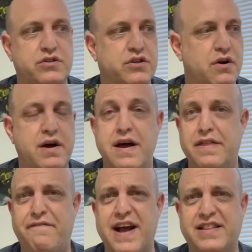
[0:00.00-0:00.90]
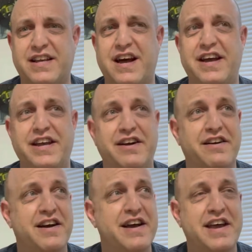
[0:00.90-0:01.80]
So the fact that it got
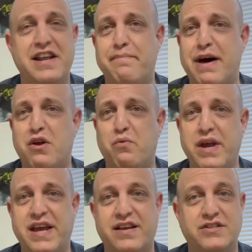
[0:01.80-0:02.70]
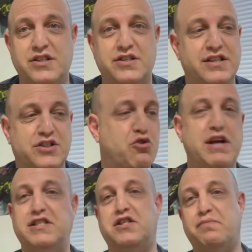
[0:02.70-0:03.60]
here in about a week is just, it's
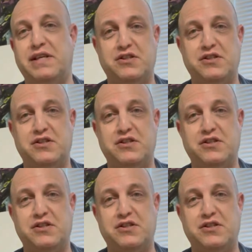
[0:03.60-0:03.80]
crazy to me.